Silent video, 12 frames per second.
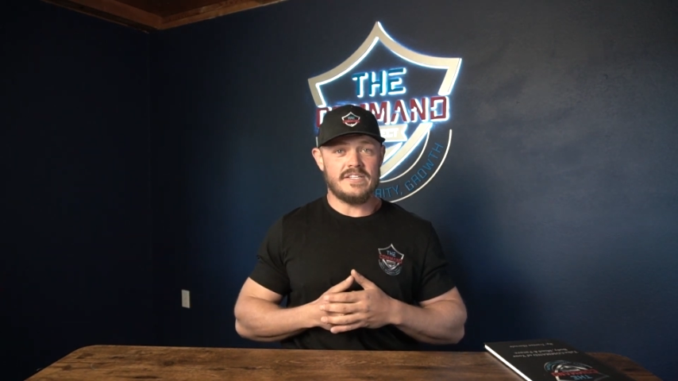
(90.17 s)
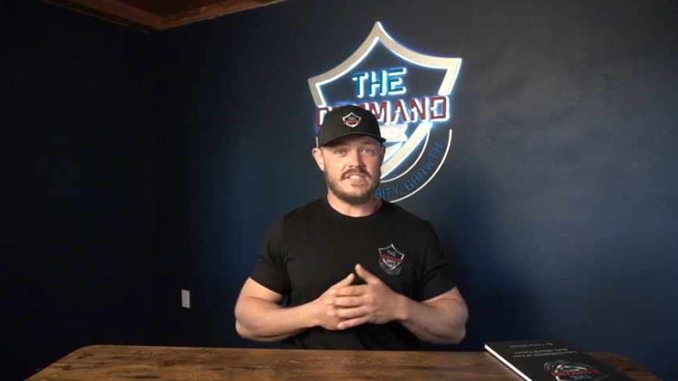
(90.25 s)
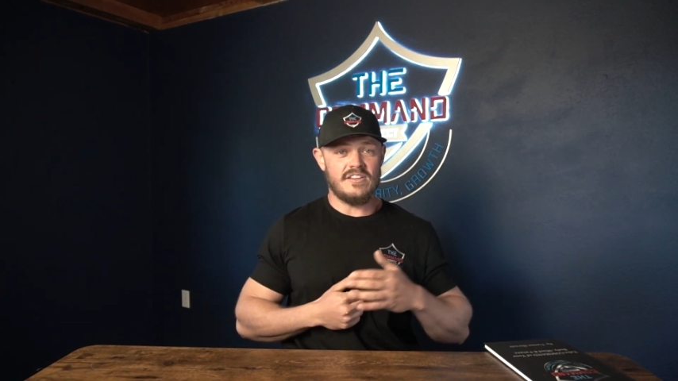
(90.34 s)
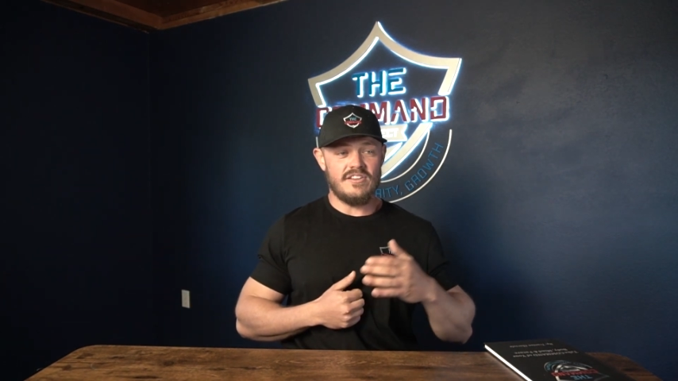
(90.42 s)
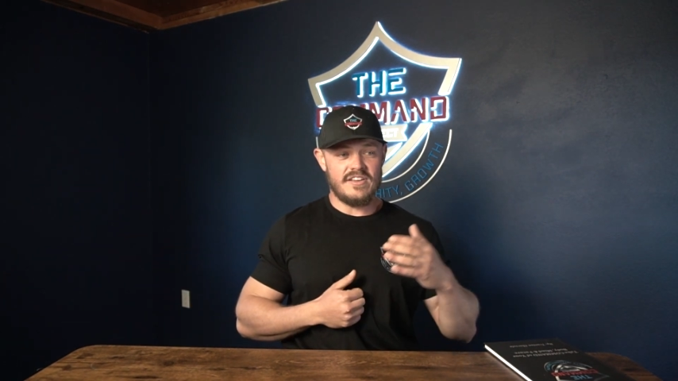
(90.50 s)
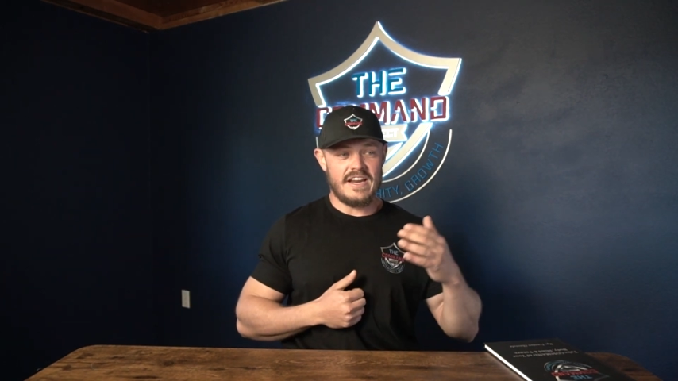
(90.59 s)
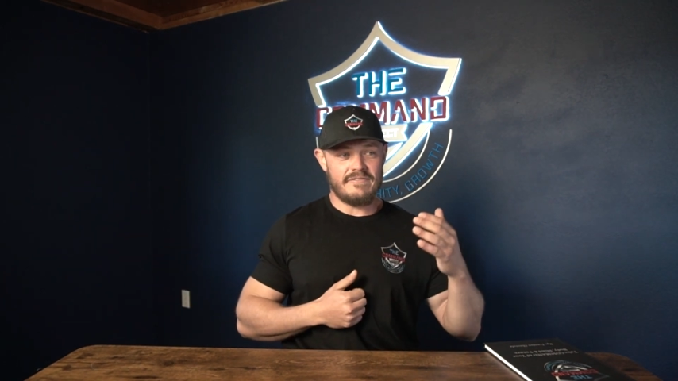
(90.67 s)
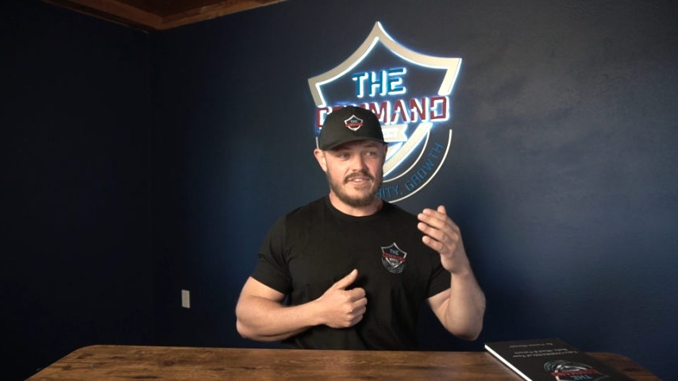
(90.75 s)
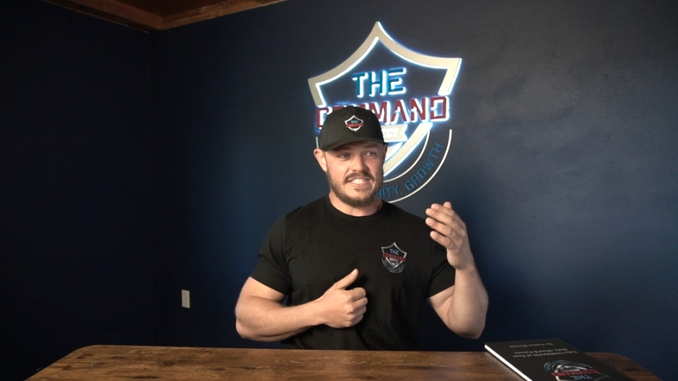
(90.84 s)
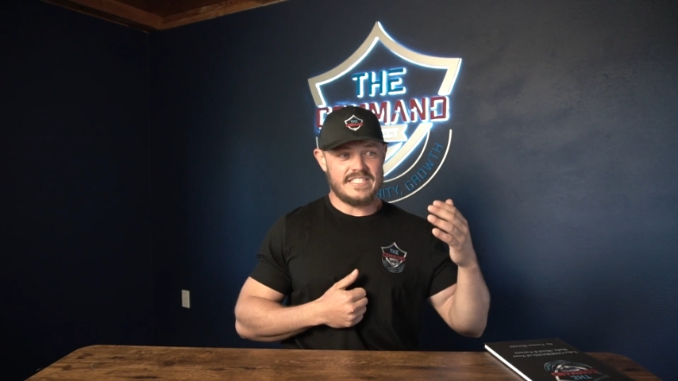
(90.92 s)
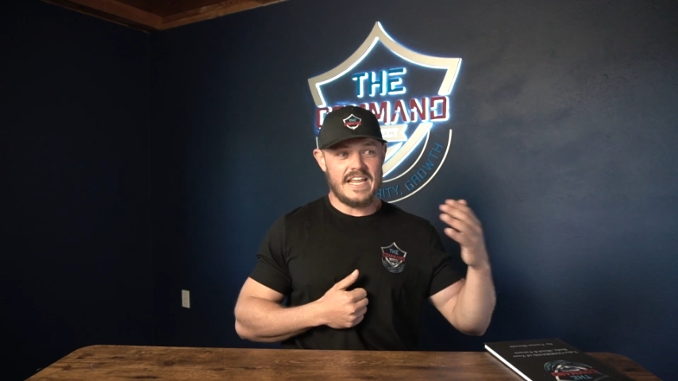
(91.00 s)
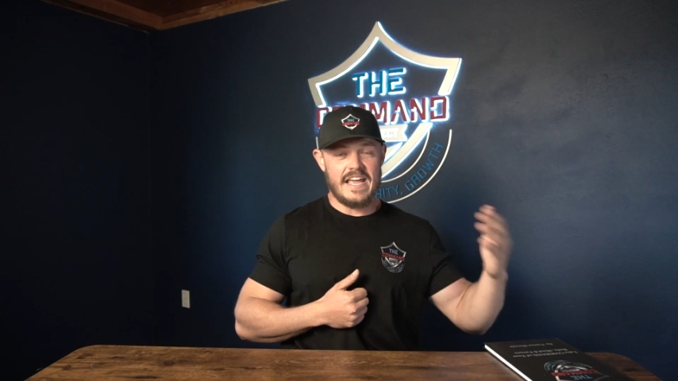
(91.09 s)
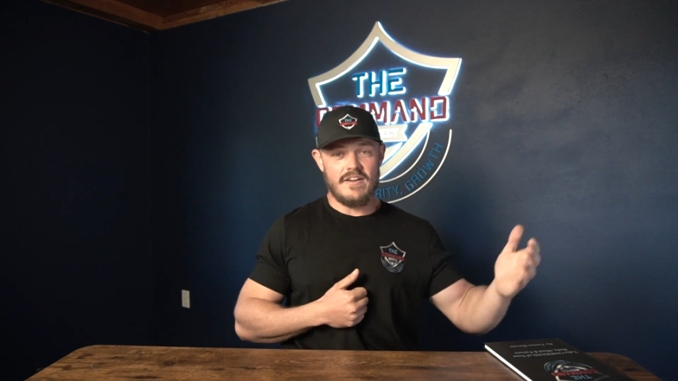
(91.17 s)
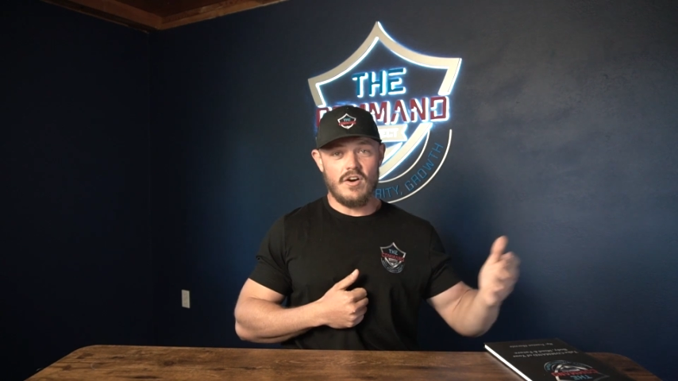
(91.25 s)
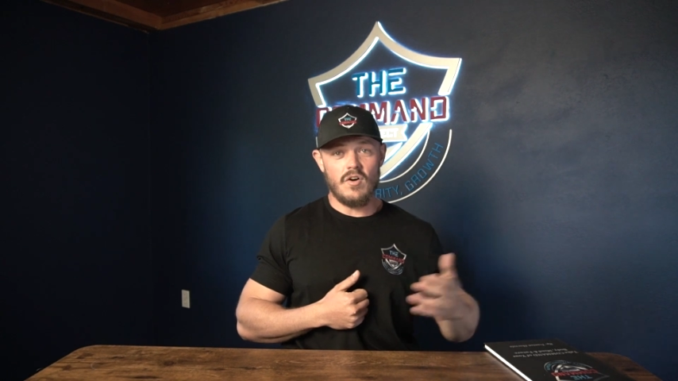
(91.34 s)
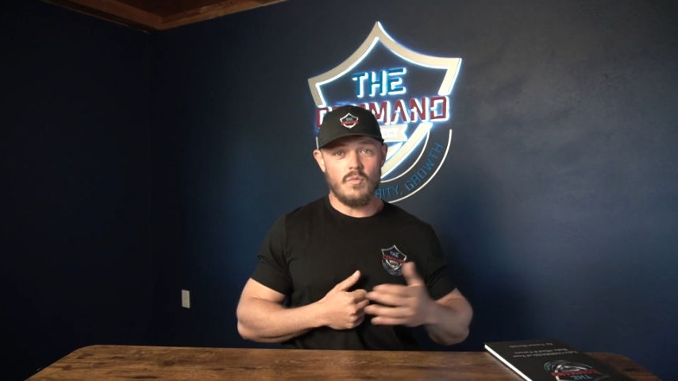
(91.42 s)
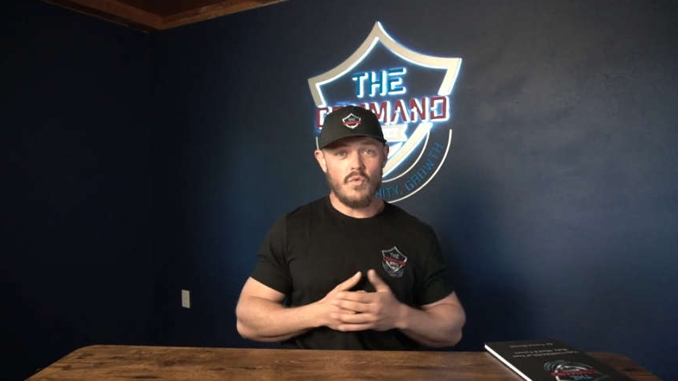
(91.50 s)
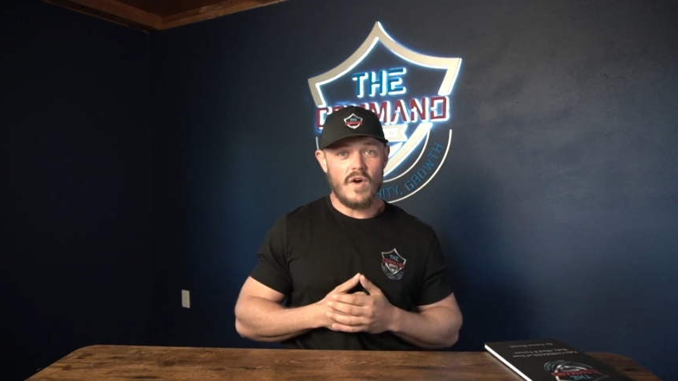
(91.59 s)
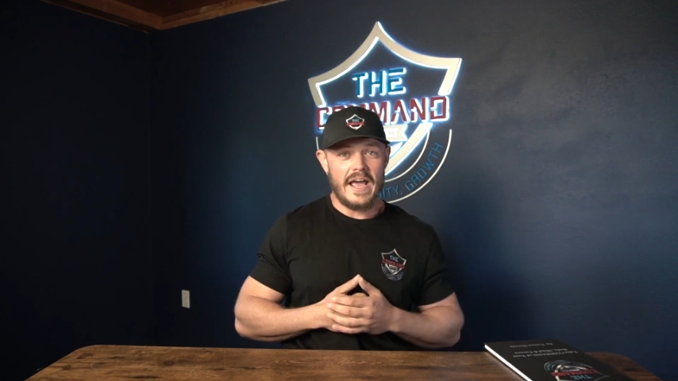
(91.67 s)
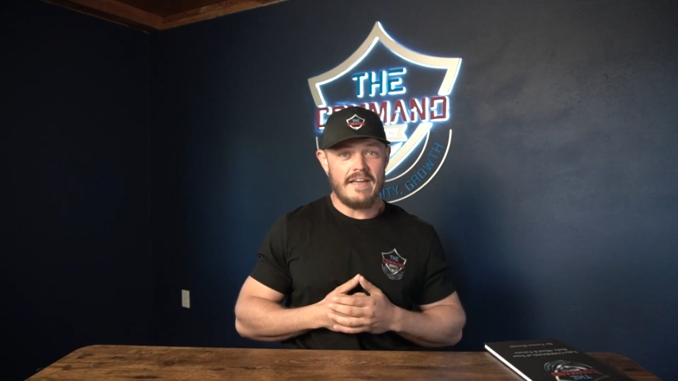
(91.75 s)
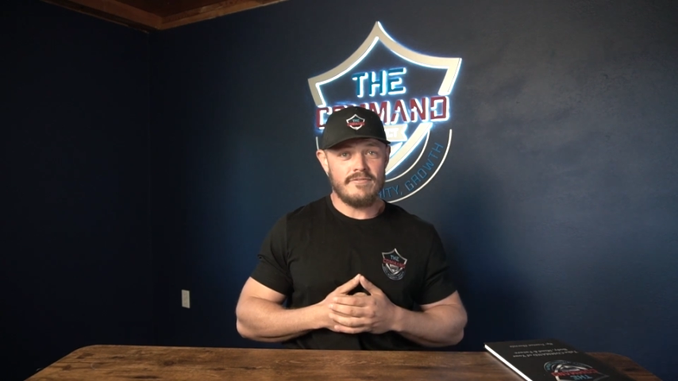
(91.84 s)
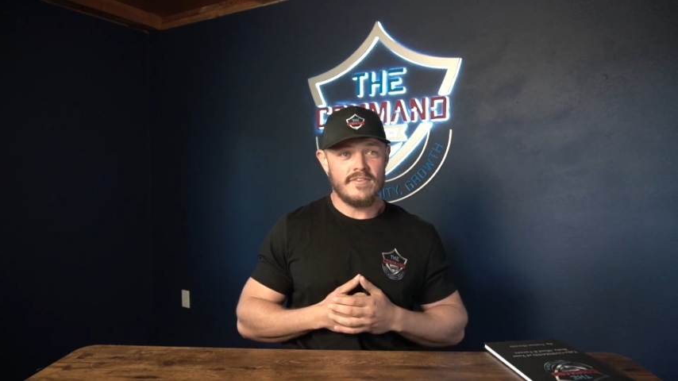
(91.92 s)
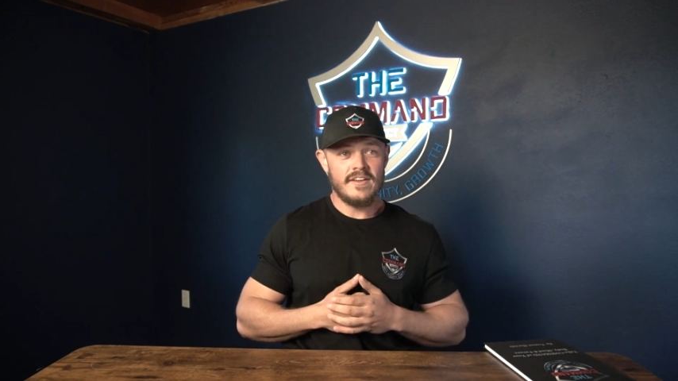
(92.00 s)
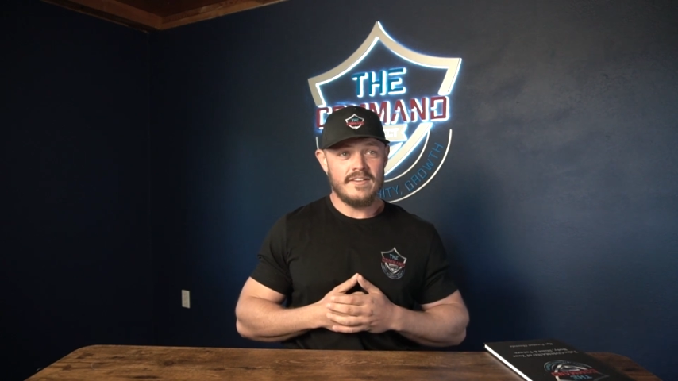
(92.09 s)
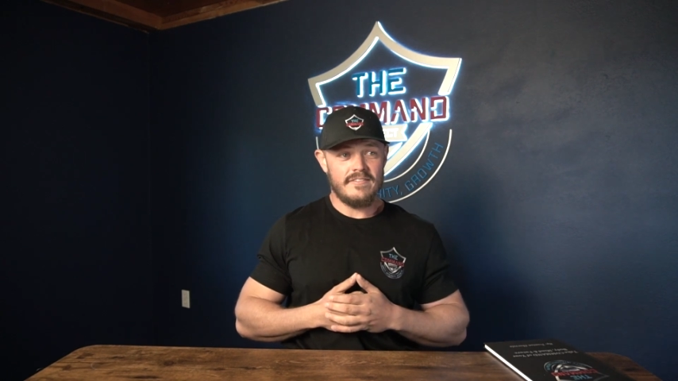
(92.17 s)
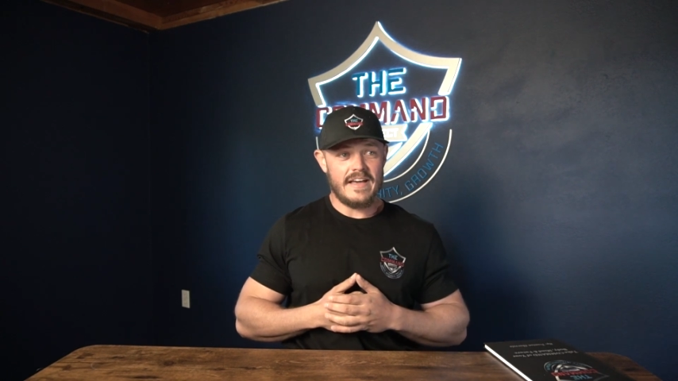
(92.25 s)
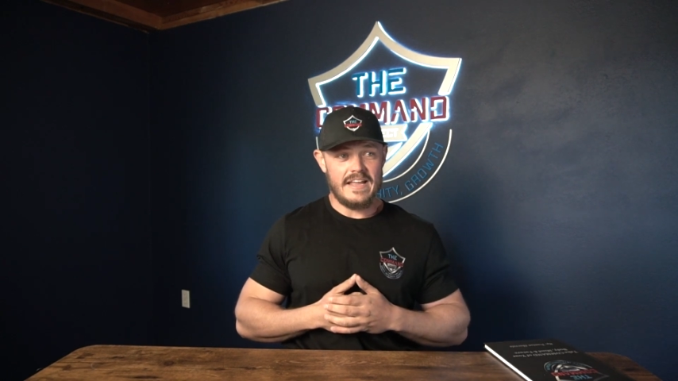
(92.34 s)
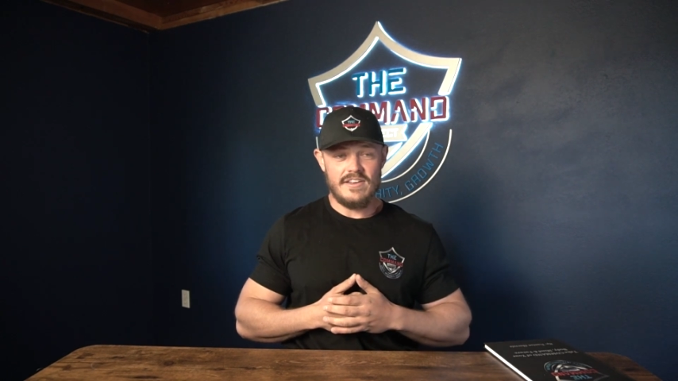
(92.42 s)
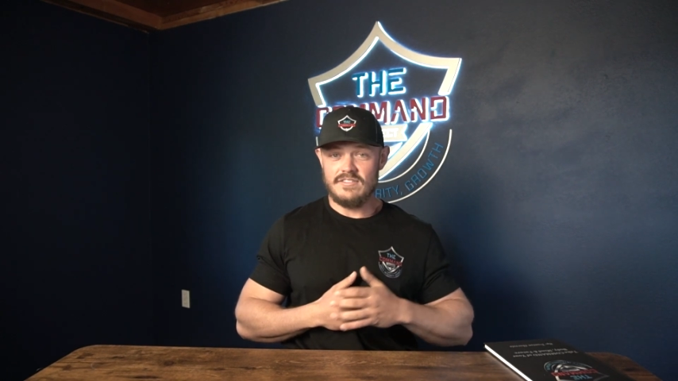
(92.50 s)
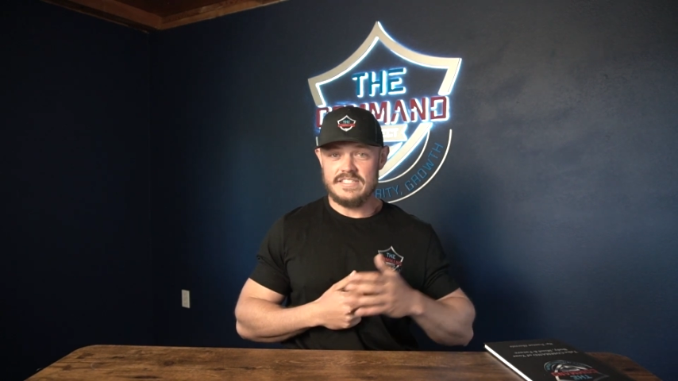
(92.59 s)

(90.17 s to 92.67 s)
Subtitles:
so that you can have a stay-at-home wife that,